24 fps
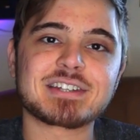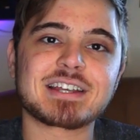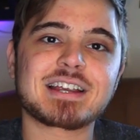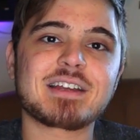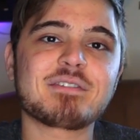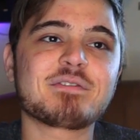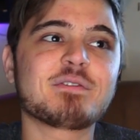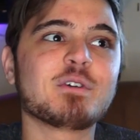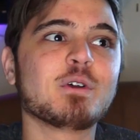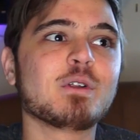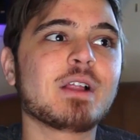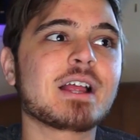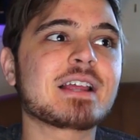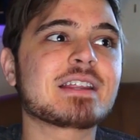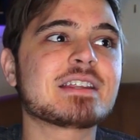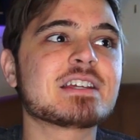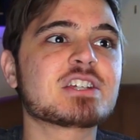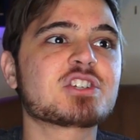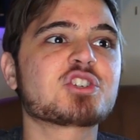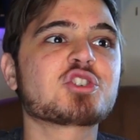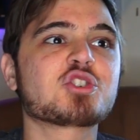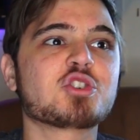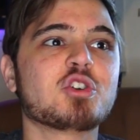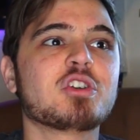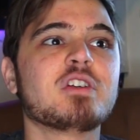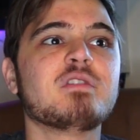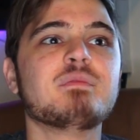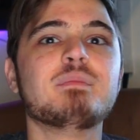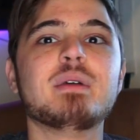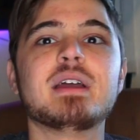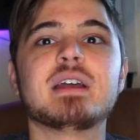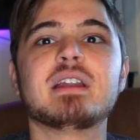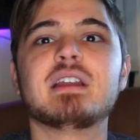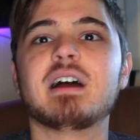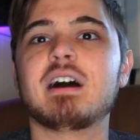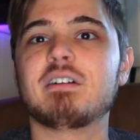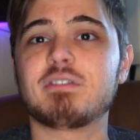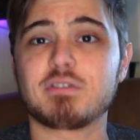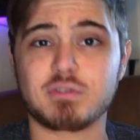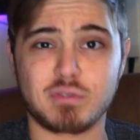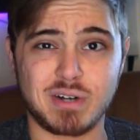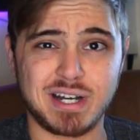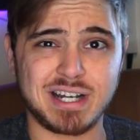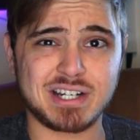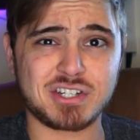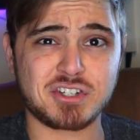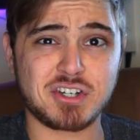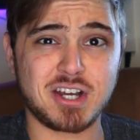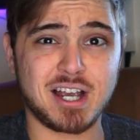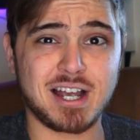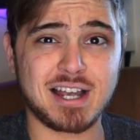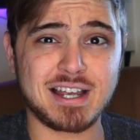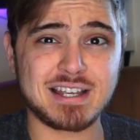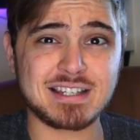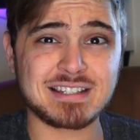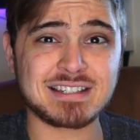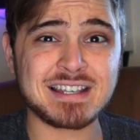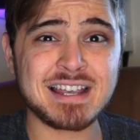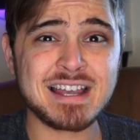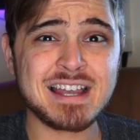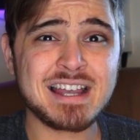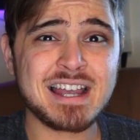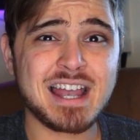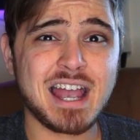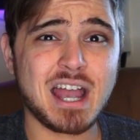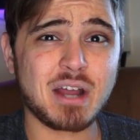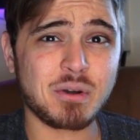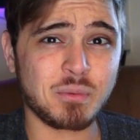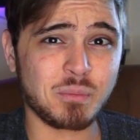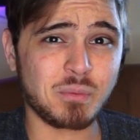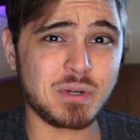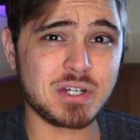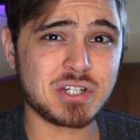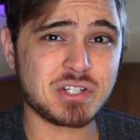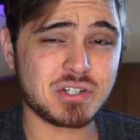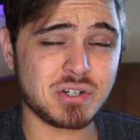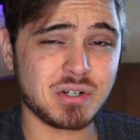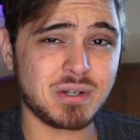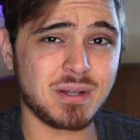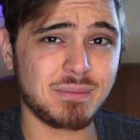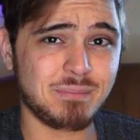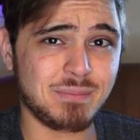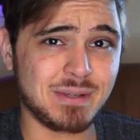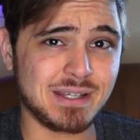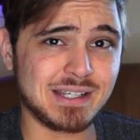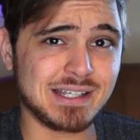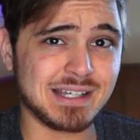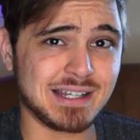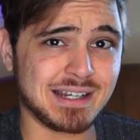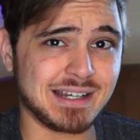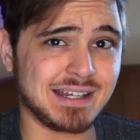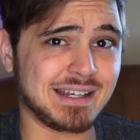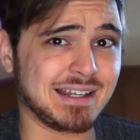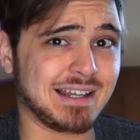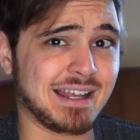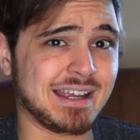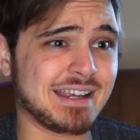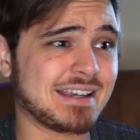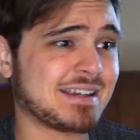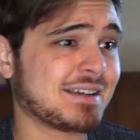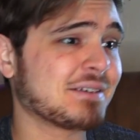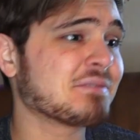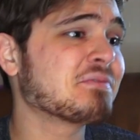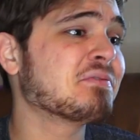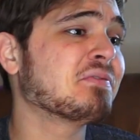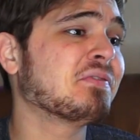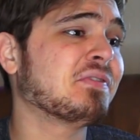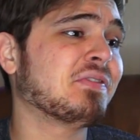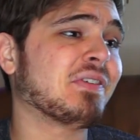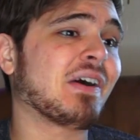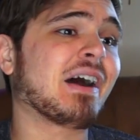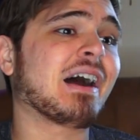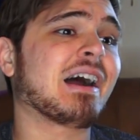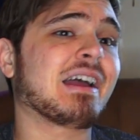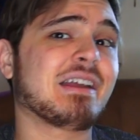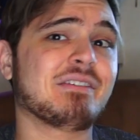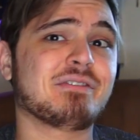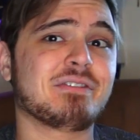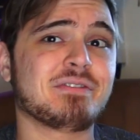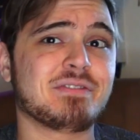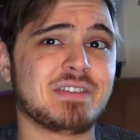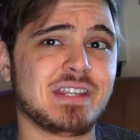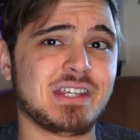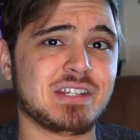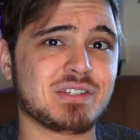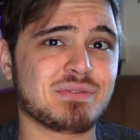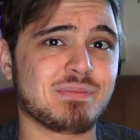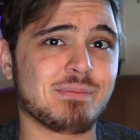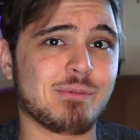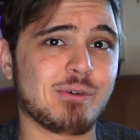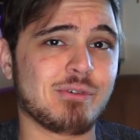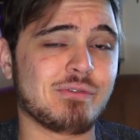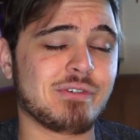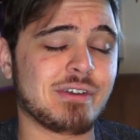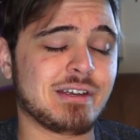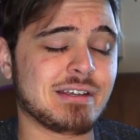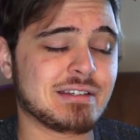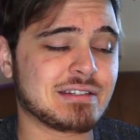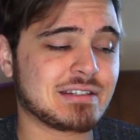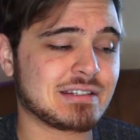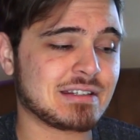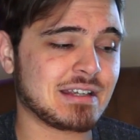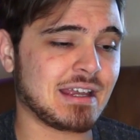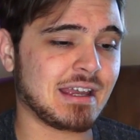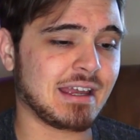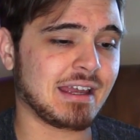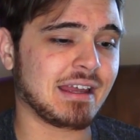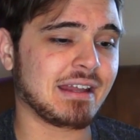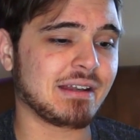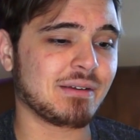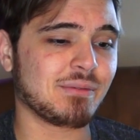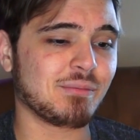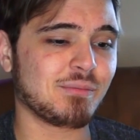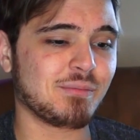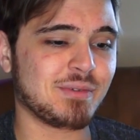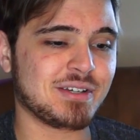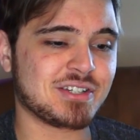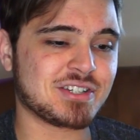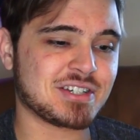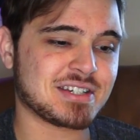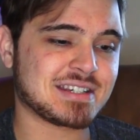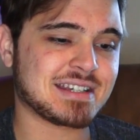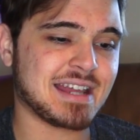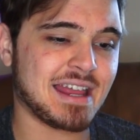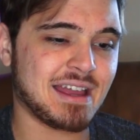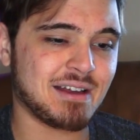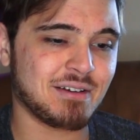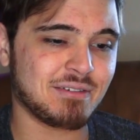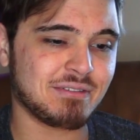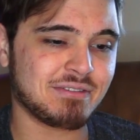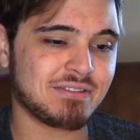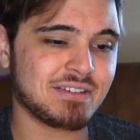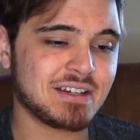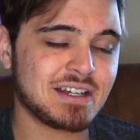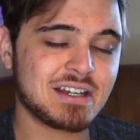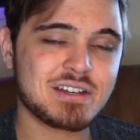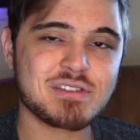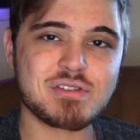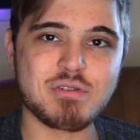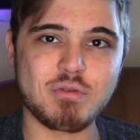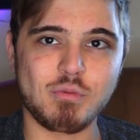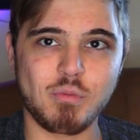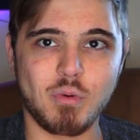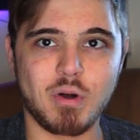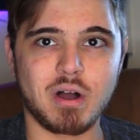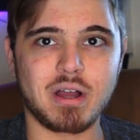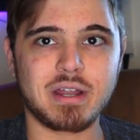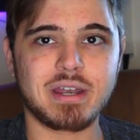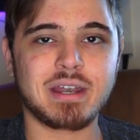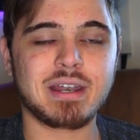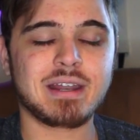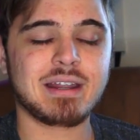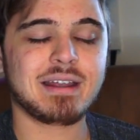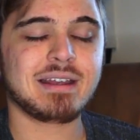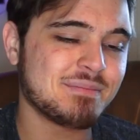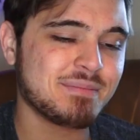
Like, I felt like this should have been a franchise, and we should be getting, like, 5 of these movies, and we just have the one.